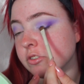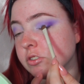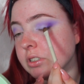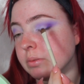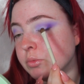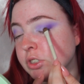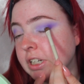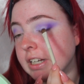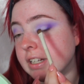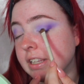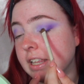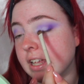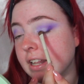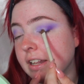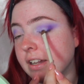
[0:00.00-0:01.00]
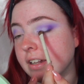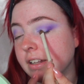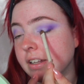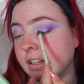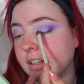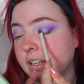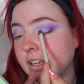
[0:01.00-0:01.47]
Cream shade than
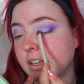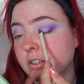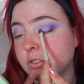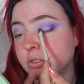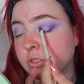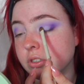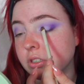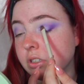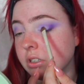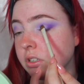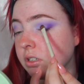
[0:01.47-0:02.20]
Giggles.